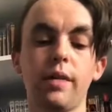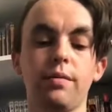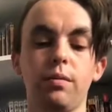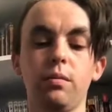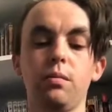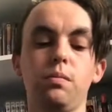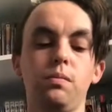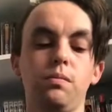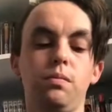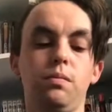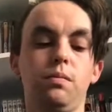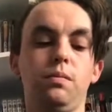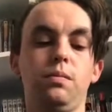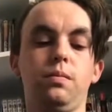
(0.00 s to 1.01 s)
have them
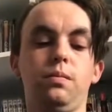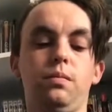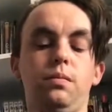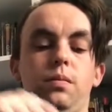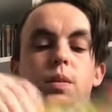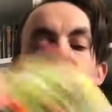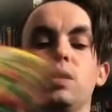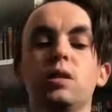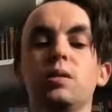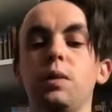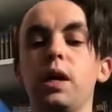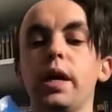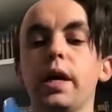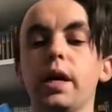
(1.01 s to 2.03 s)

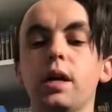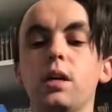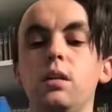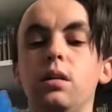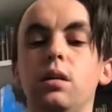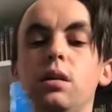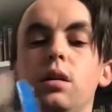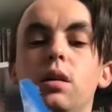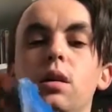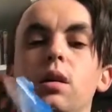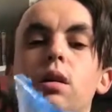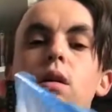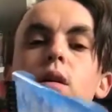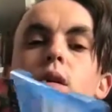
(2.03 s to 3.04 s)
displayed.
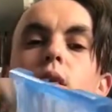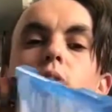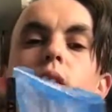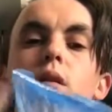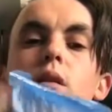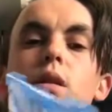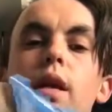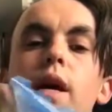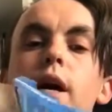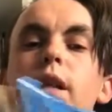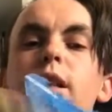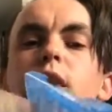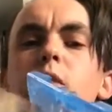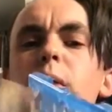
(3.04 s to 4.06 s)
The
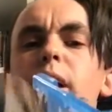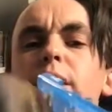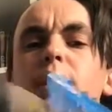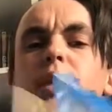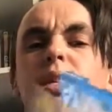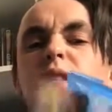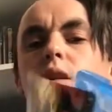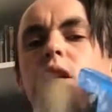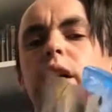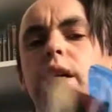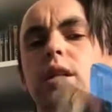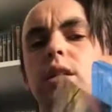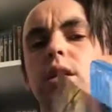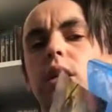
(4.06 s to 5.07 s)
only thing about this
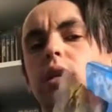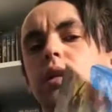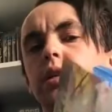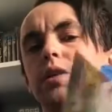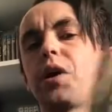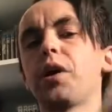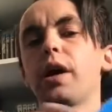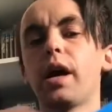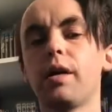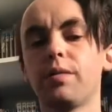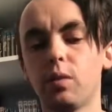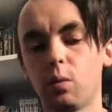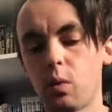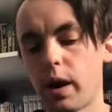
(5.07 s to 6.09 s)
side is that it don't
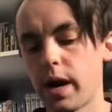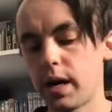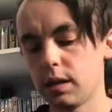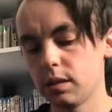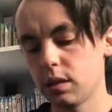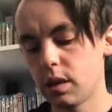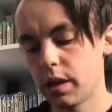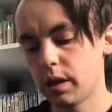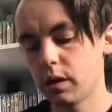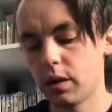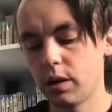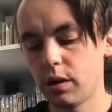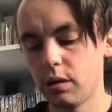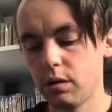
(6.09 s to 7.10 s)
have the ratings
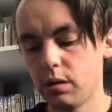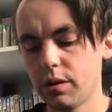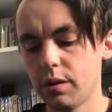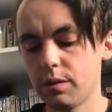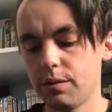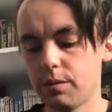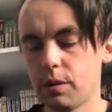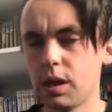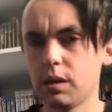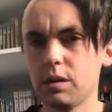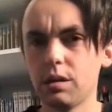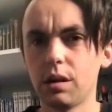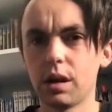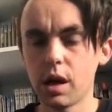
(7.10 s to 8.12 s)
logo on the
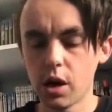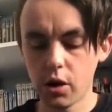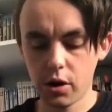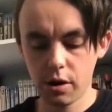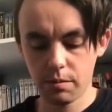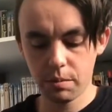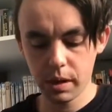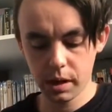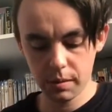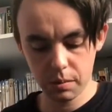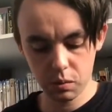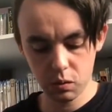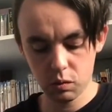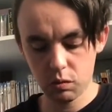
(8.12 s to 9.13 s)
front. I know
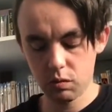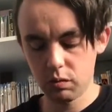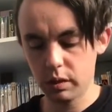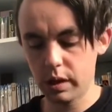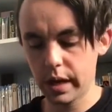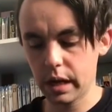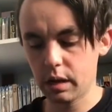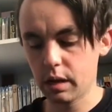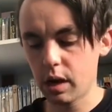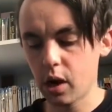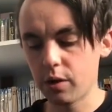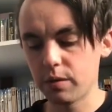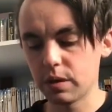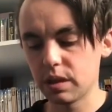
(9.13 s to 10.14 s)
people like
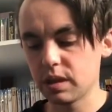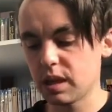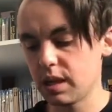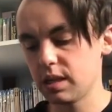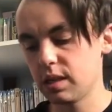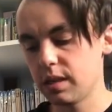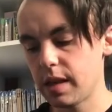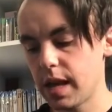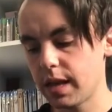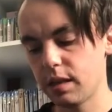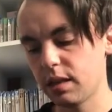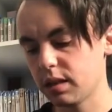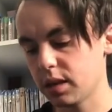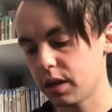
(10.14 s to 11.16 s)
overseas and that
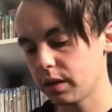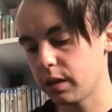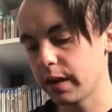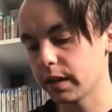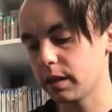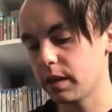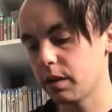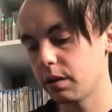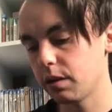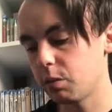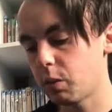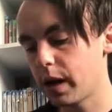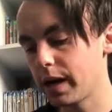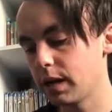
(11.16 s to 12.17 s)
don't like their
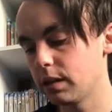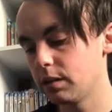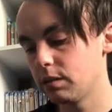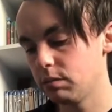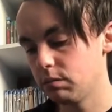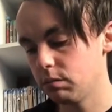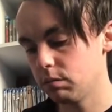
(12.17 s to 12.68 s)
ratings